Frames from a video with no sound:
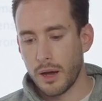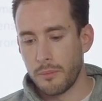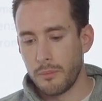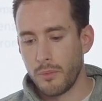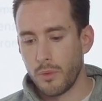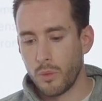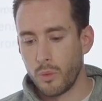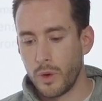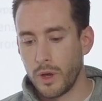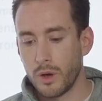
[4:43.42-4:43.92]

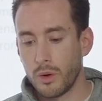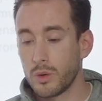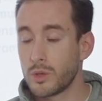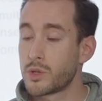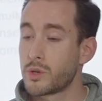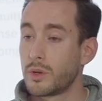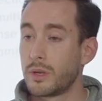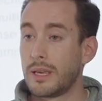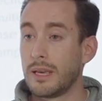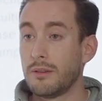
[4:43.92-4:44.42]
We also
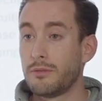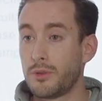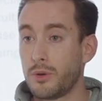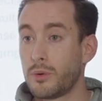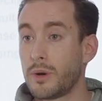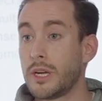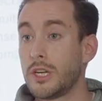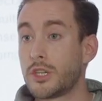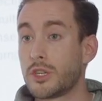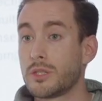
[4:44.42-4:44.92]
give your
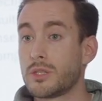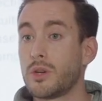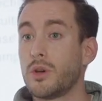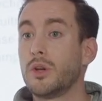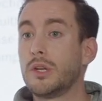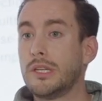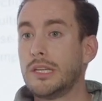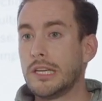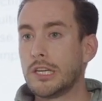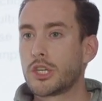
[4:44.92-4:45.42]
agents
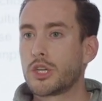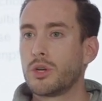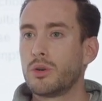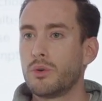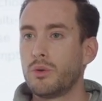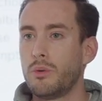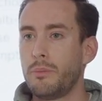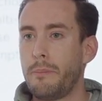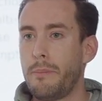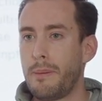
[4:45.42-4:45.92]

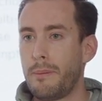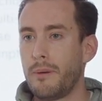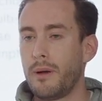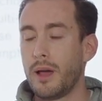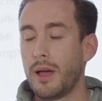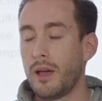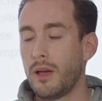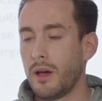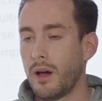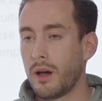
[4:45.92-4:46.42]
additional
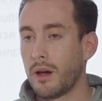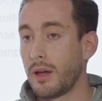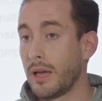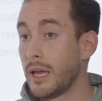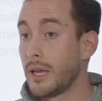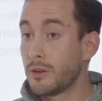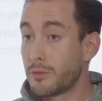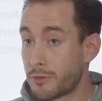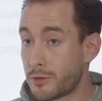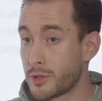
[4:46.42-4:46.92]

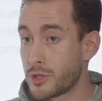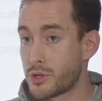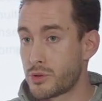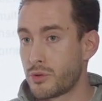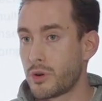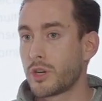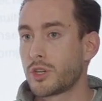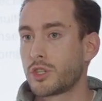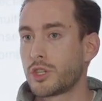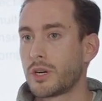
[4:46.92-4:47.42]

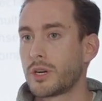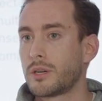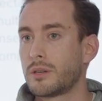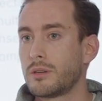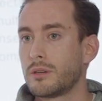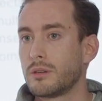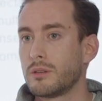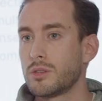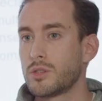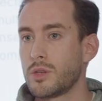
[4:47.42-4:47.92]
infrastructure
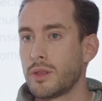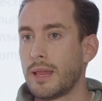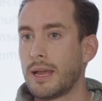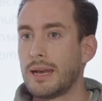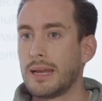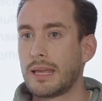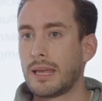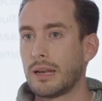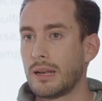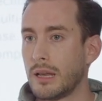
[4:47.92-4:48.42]
so that it
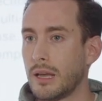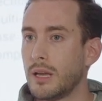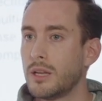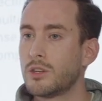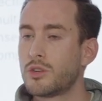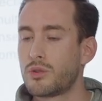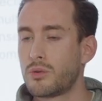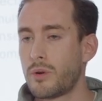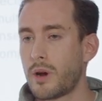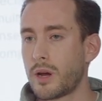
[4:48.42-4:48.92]
can
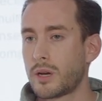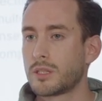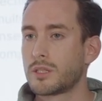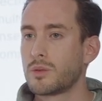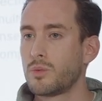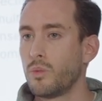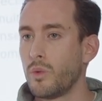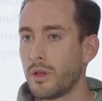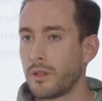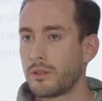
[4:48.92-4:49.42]
interact
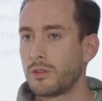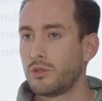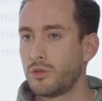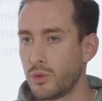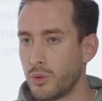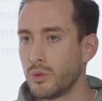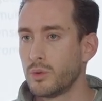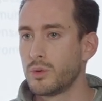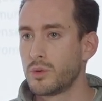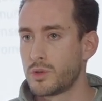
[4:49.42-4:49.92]
with
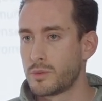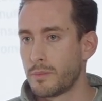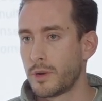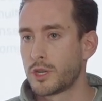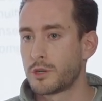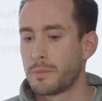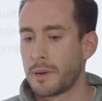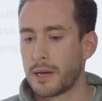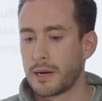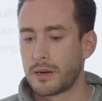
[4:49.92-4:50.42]
tools much
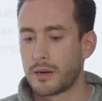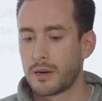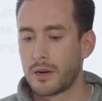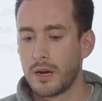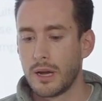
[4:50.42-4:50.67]
better.